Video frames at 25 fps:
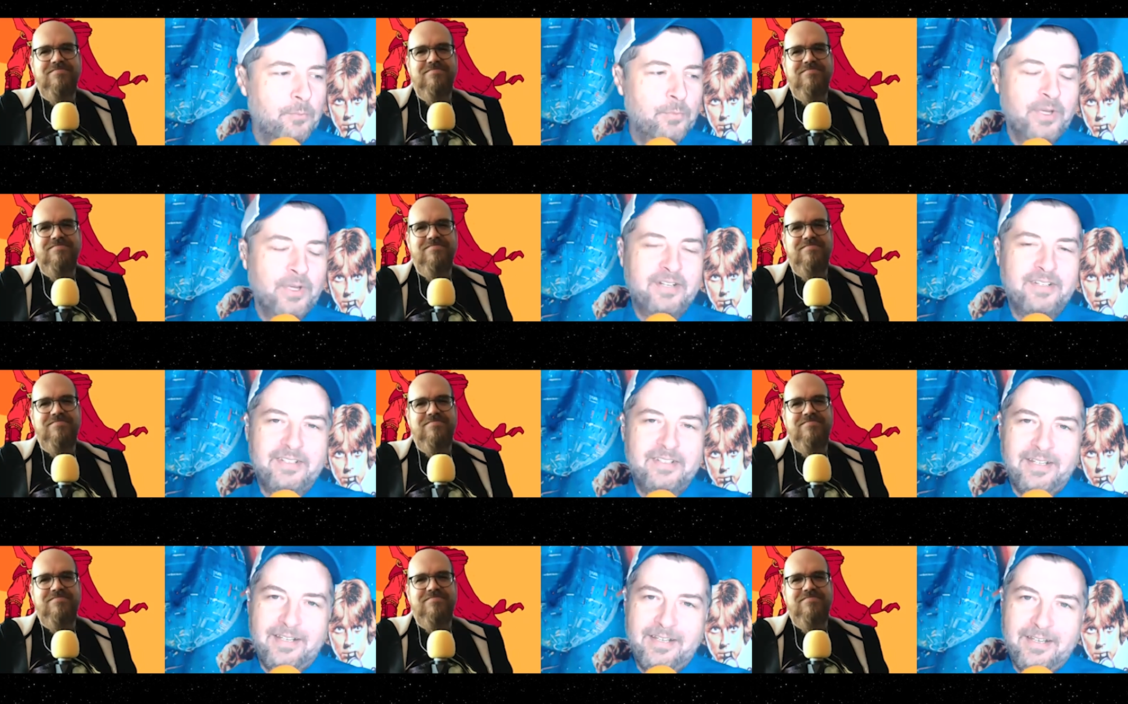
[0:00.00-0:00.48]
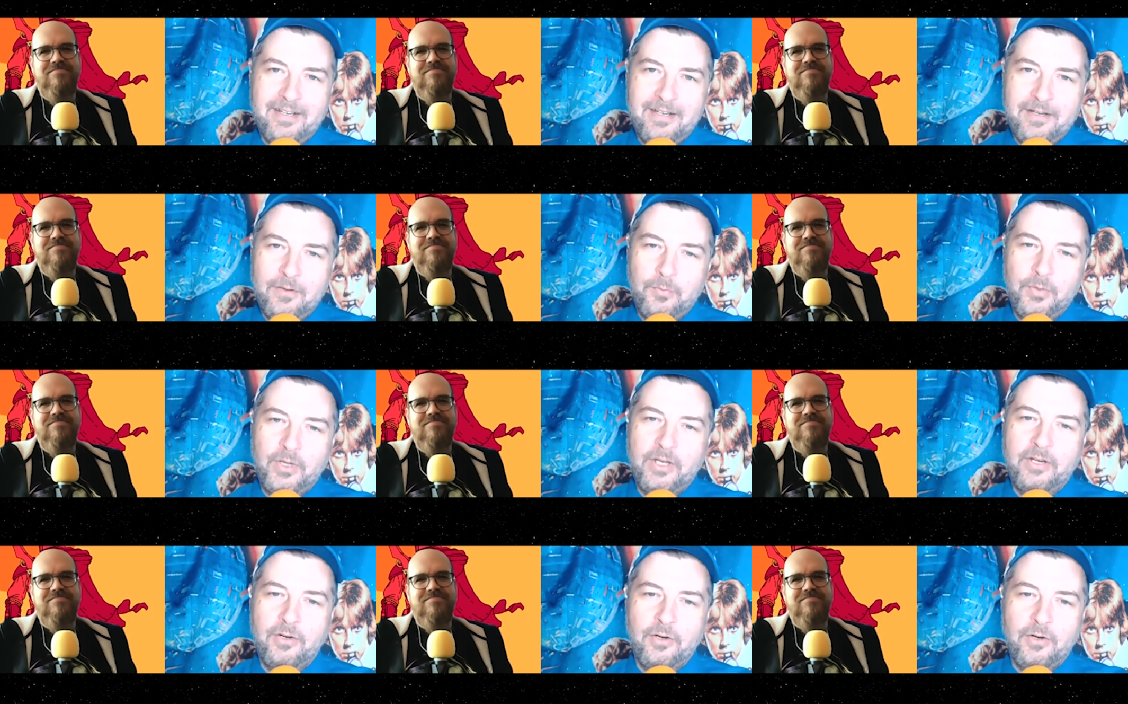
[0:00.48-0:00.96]
Speaker 1: but uh,
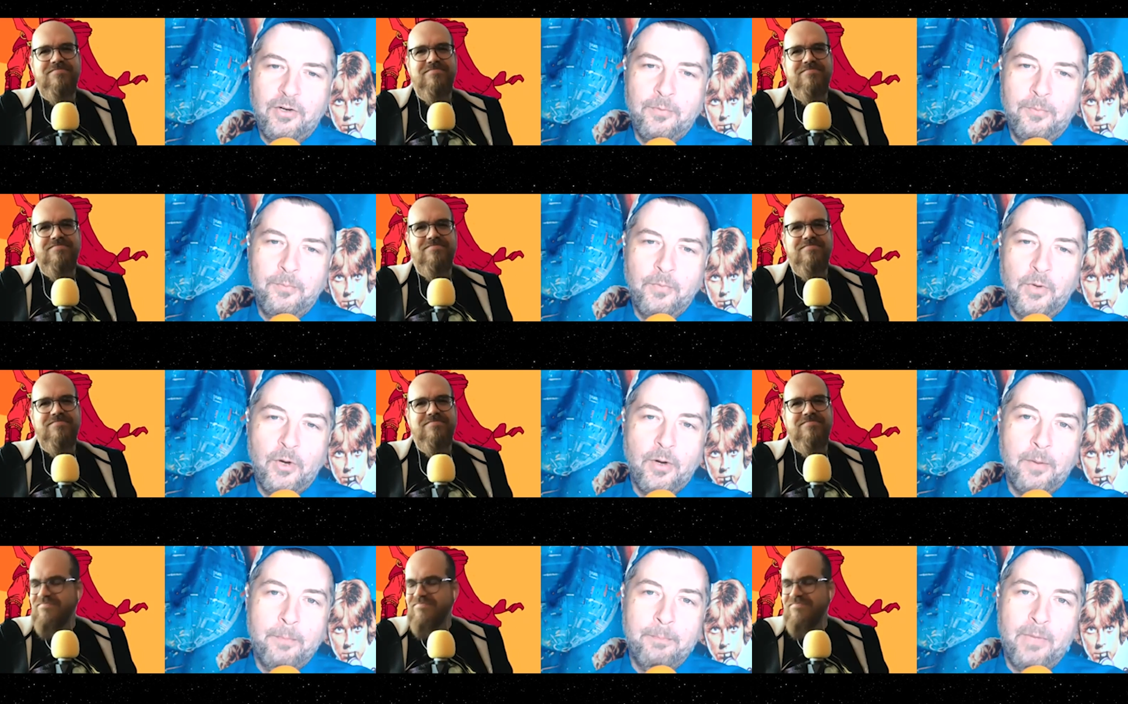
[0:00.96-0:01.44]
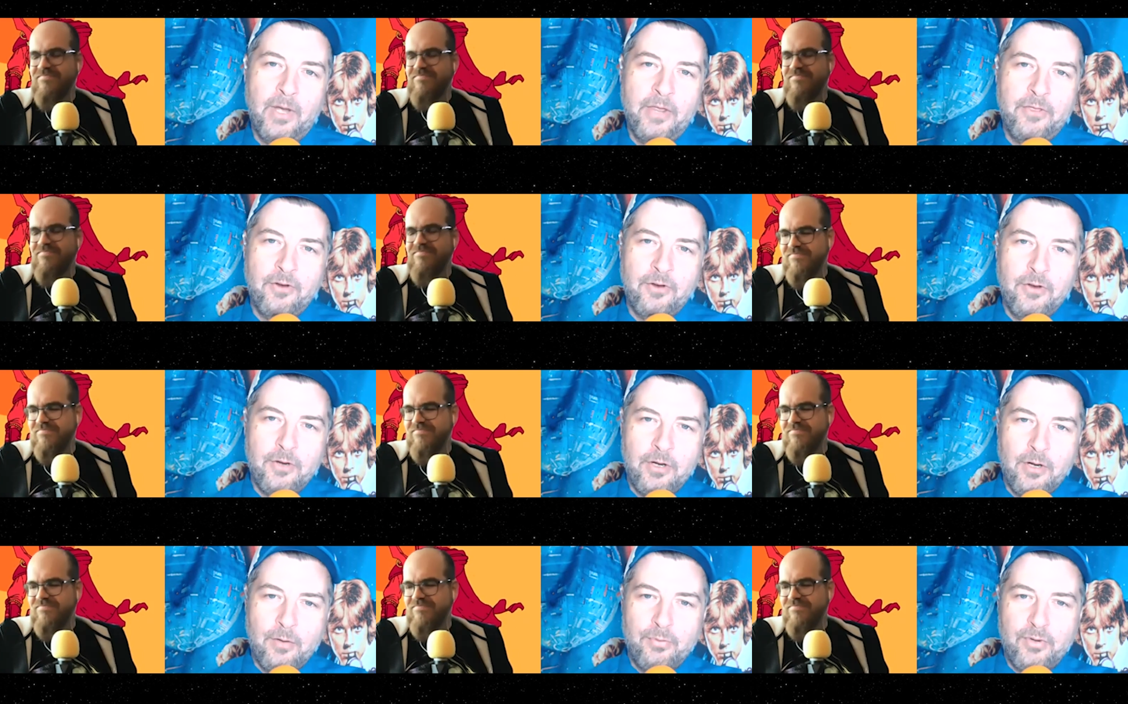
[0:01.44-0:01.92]
but her her
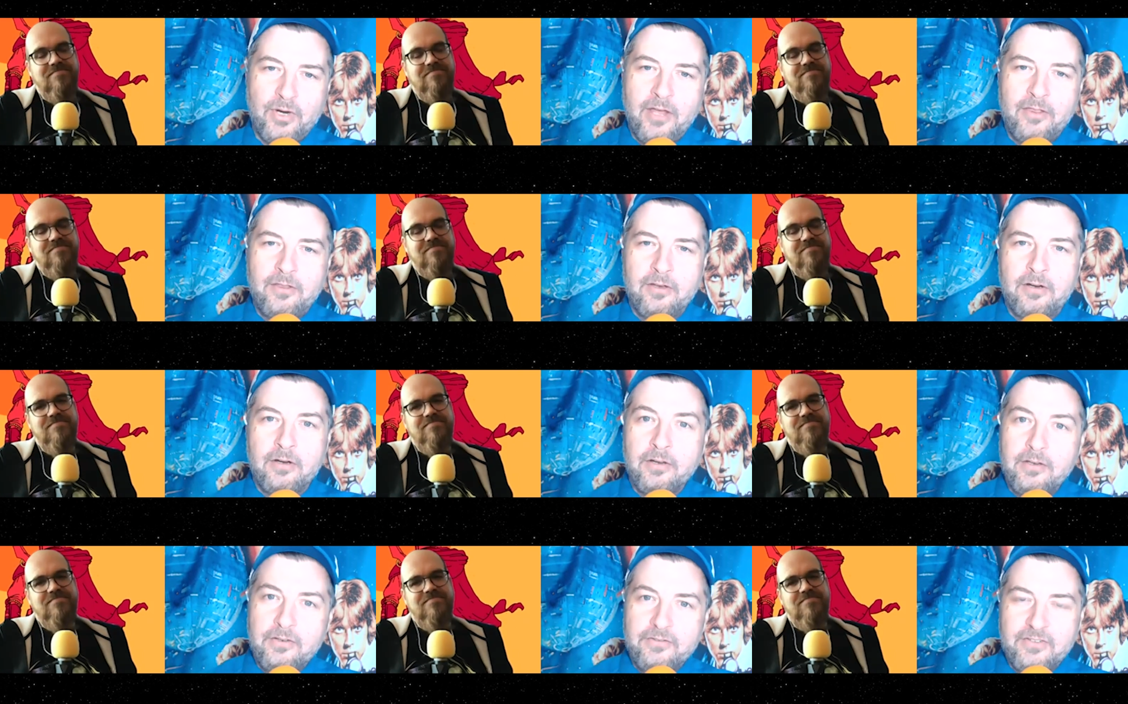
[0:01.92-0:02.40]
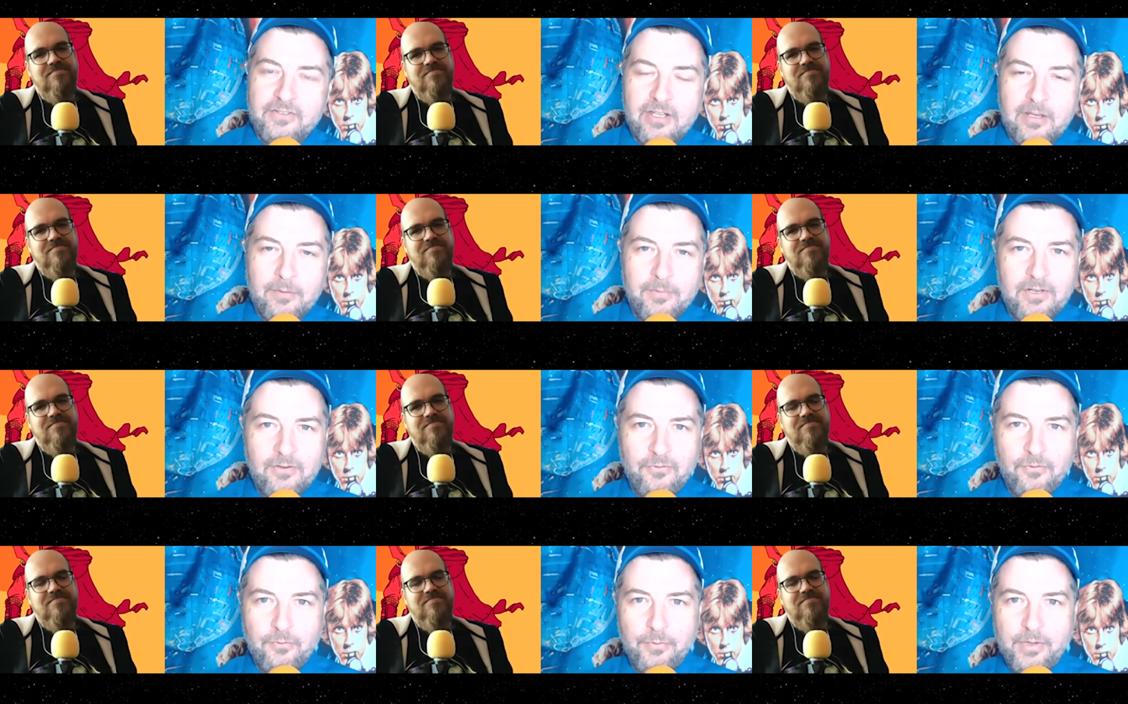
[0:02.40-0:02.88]
mother and her brother used to come
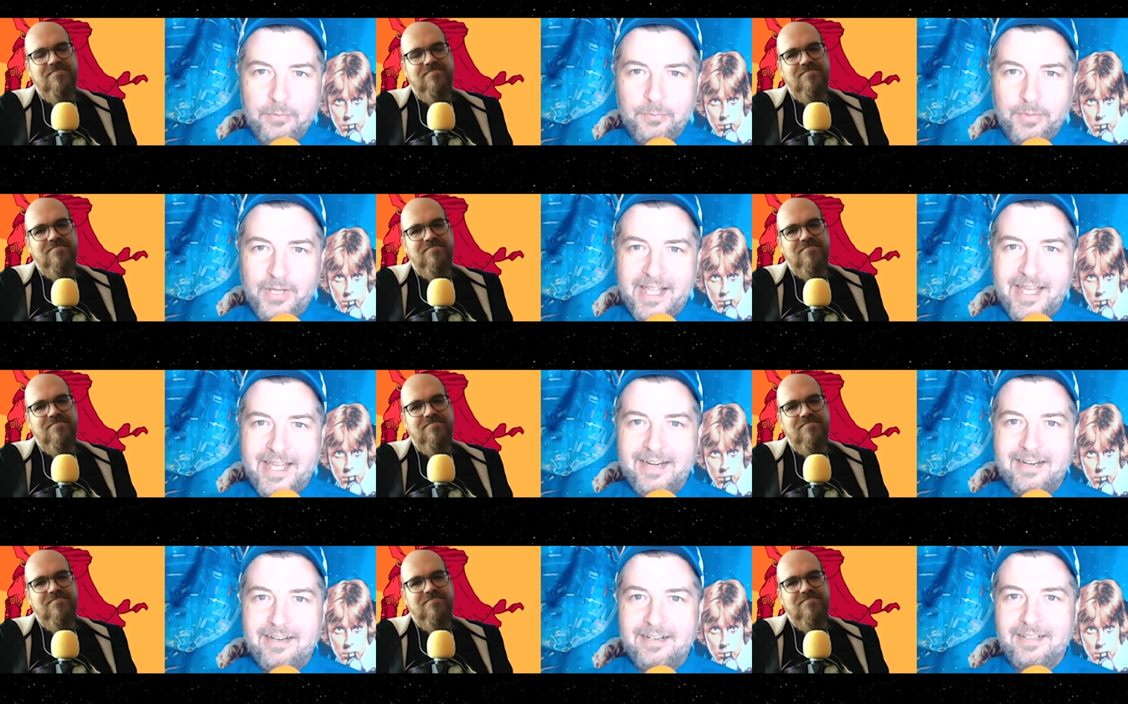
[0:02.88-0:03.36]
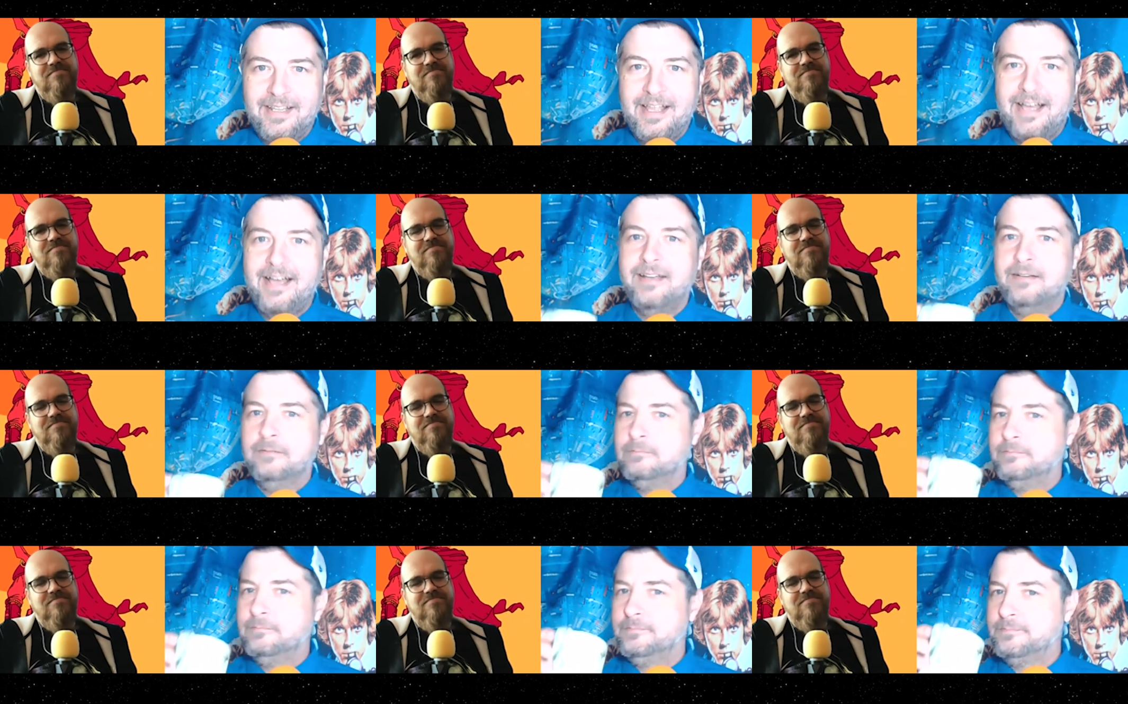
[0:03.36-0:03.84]
into Forbidden Planet a
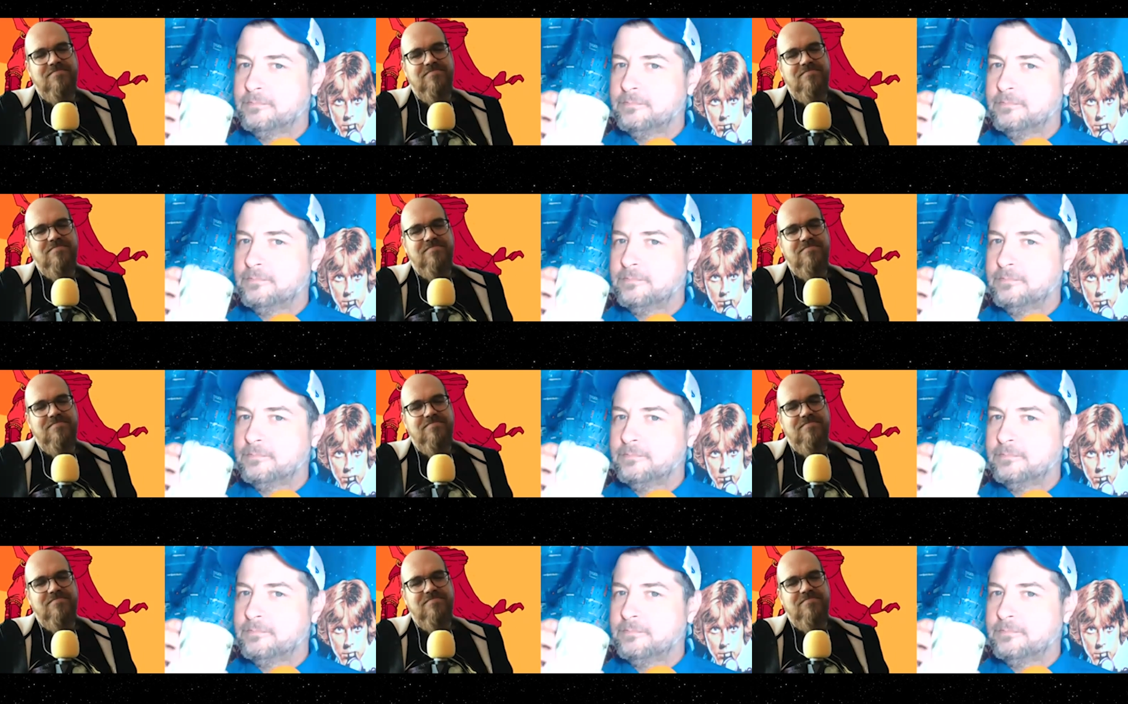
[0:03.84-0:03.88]
lot,